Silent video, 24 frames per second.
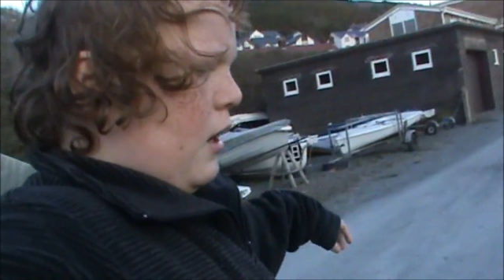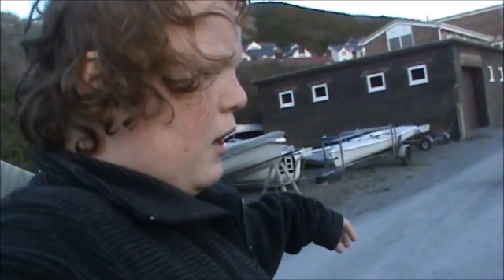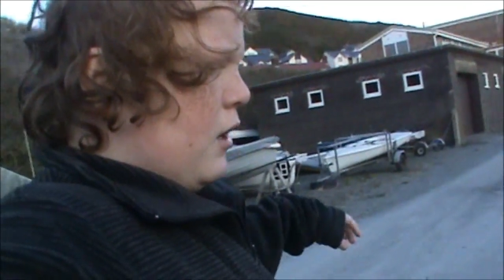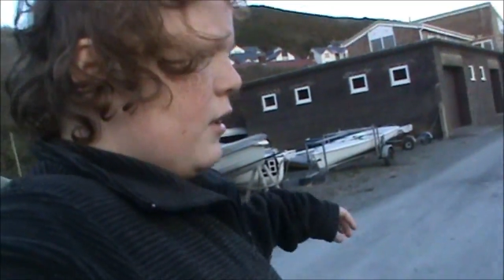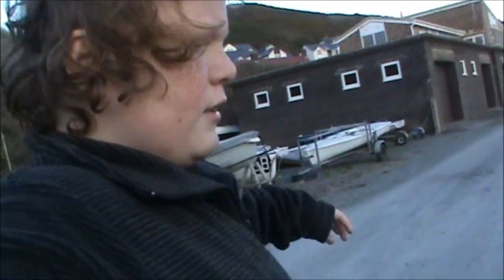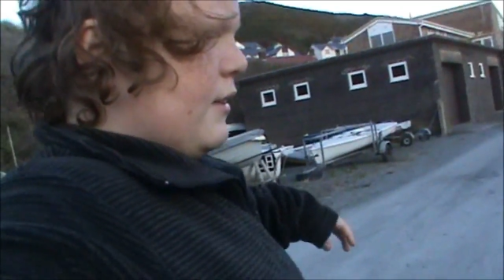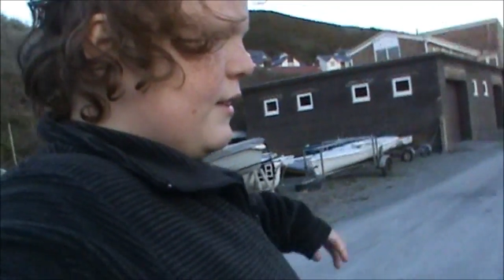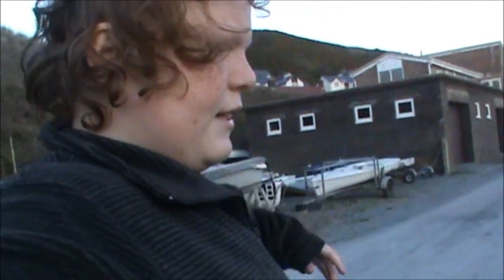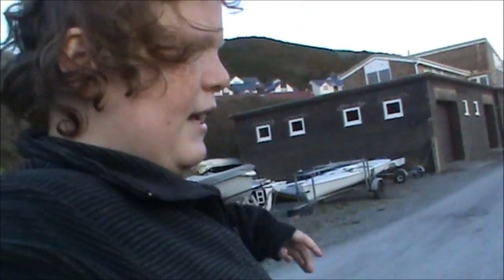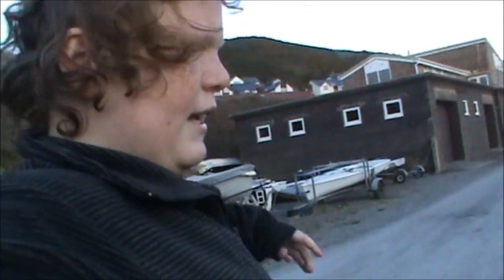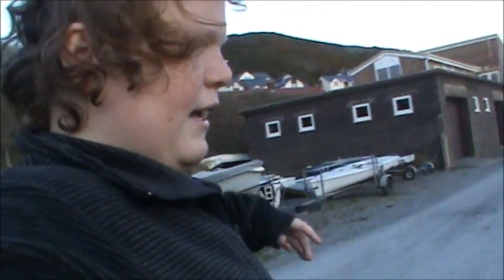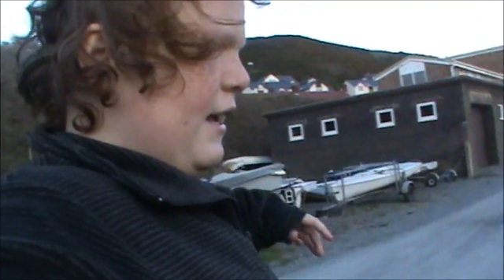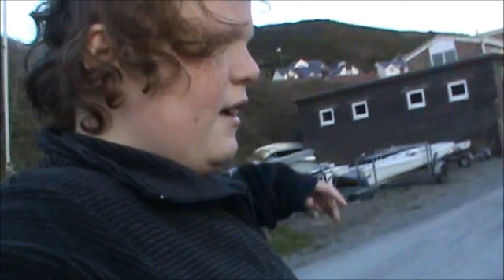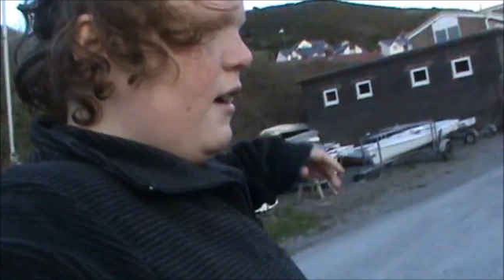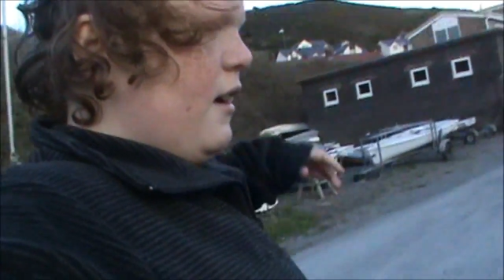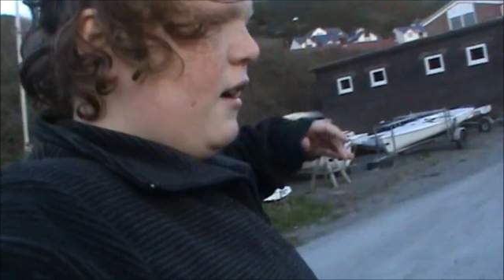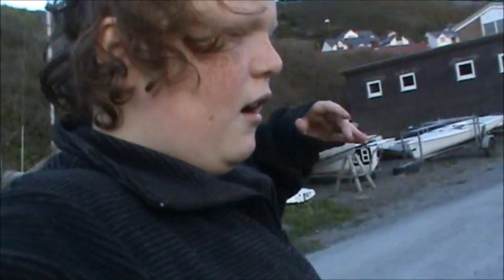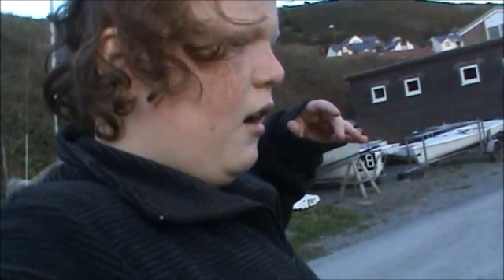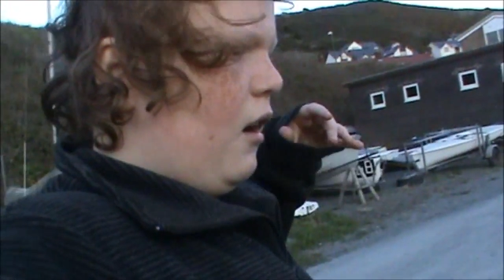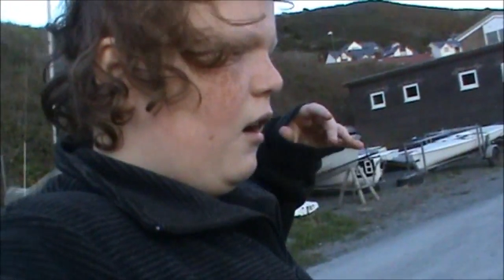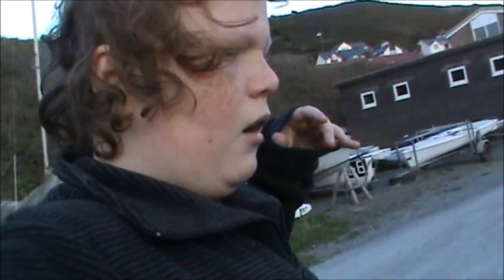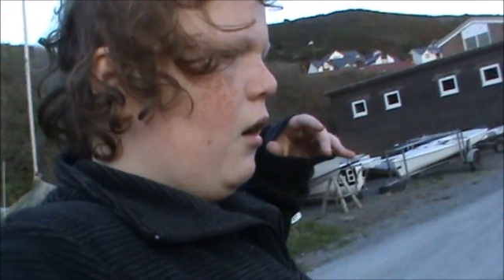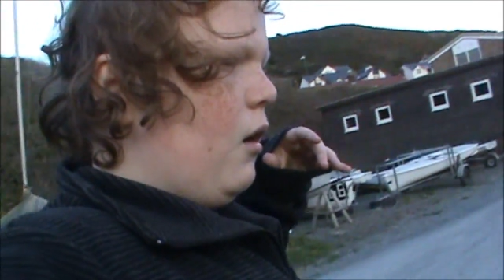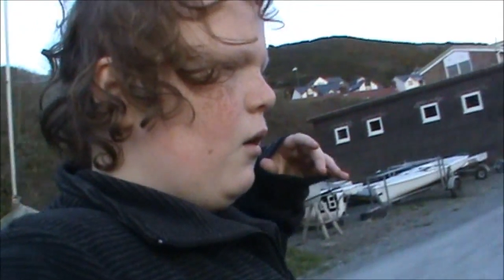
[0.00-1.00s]
See,
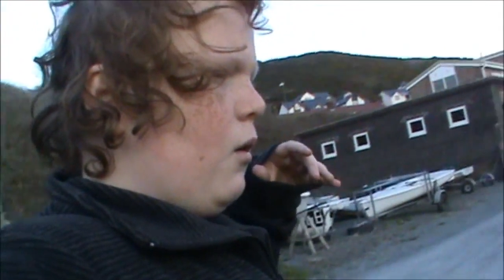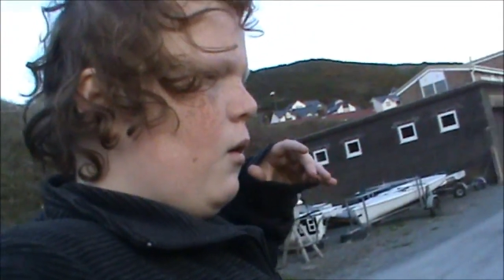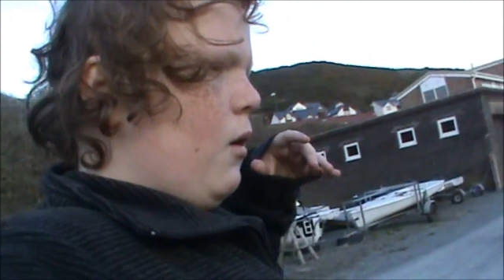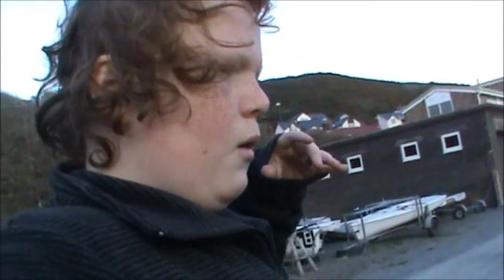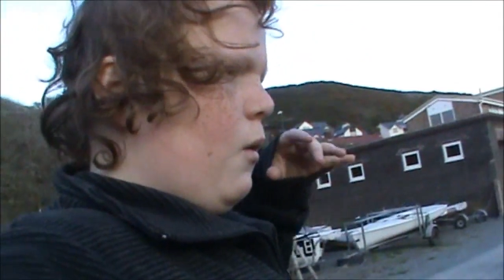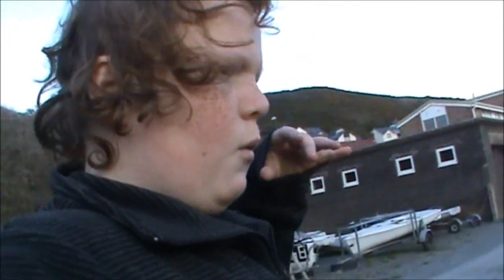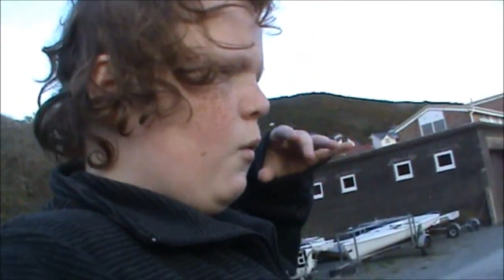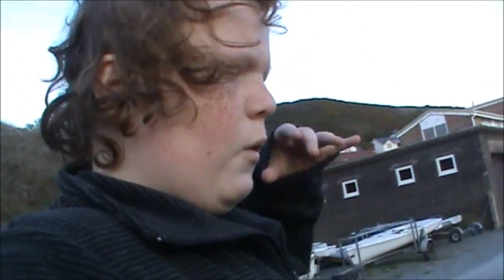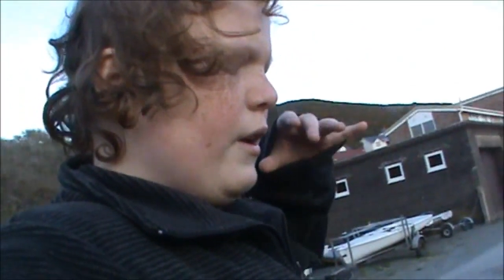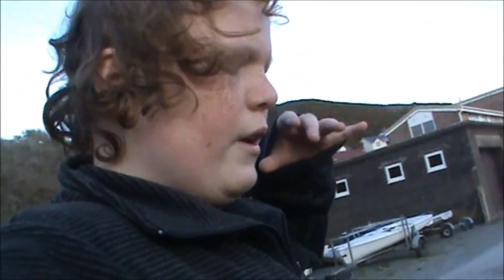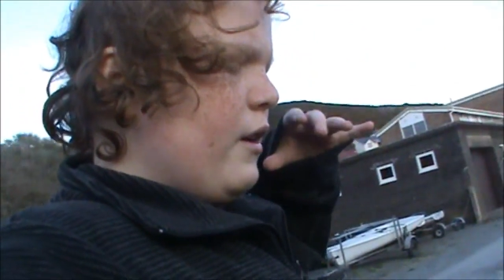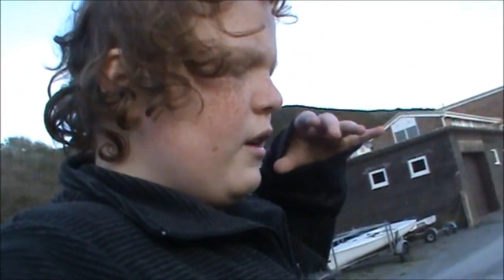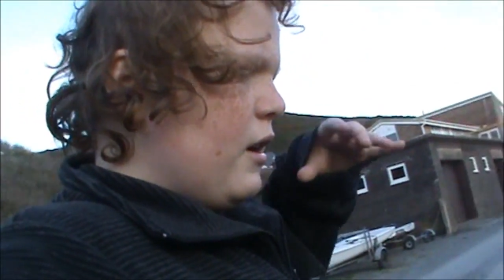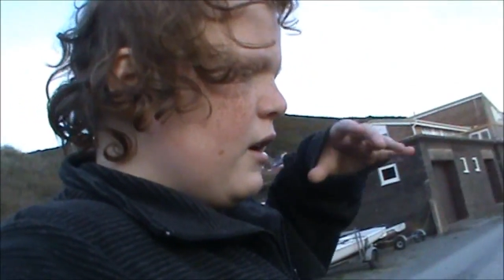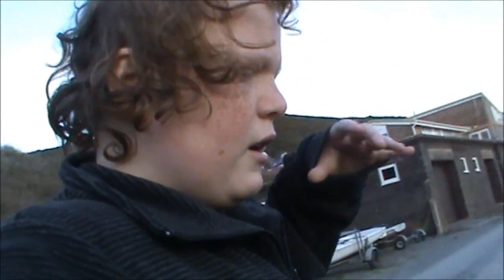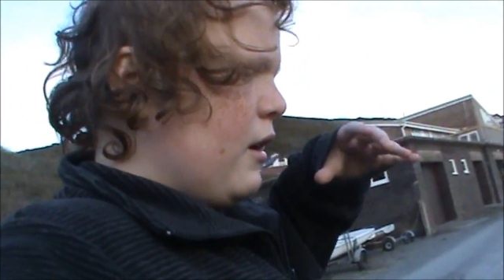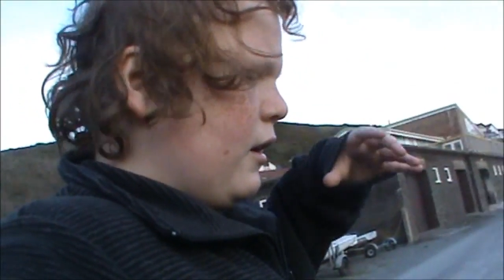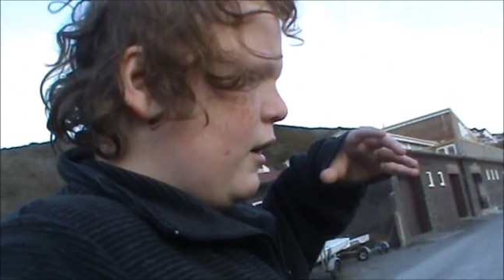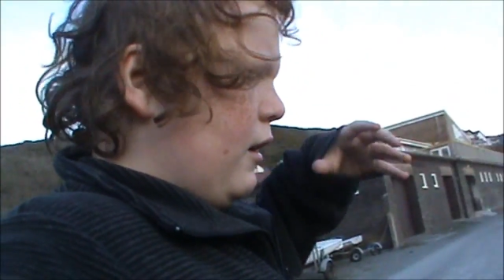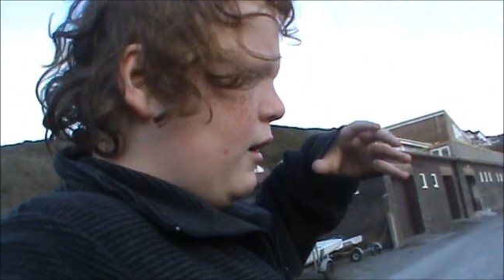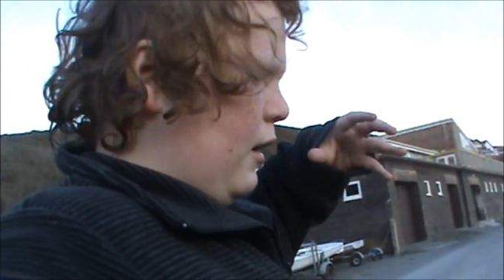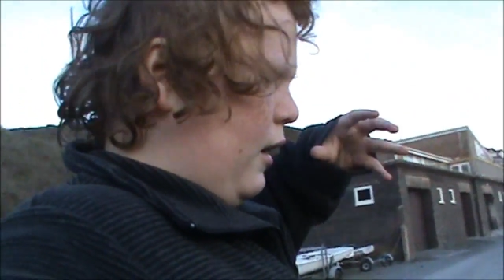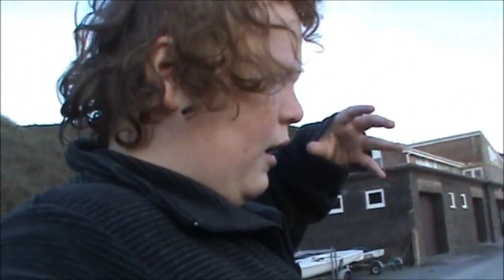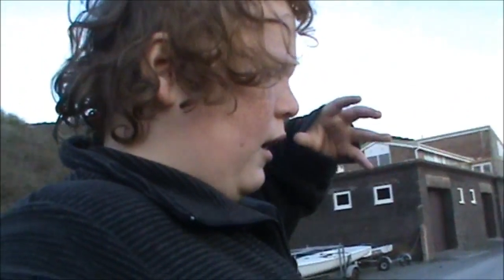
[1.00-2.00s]
when
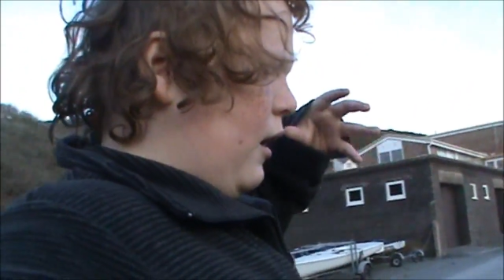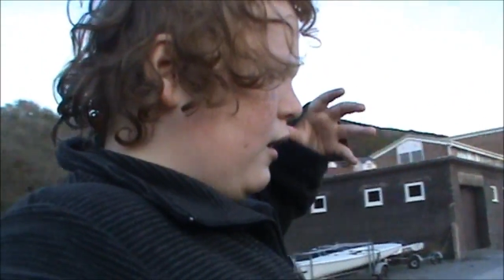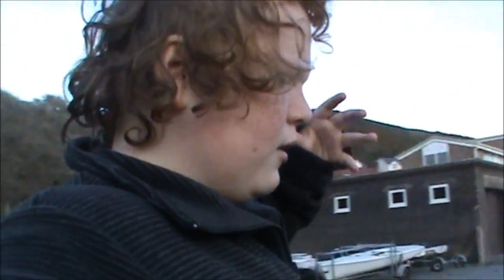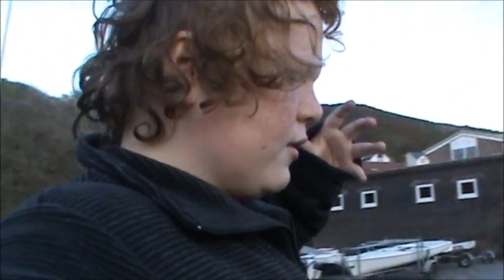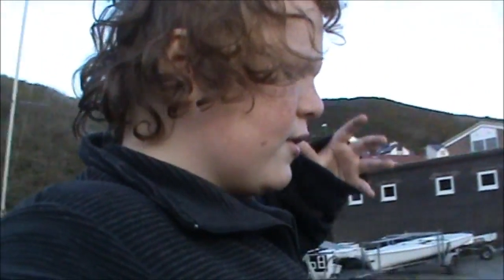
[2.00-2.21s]
our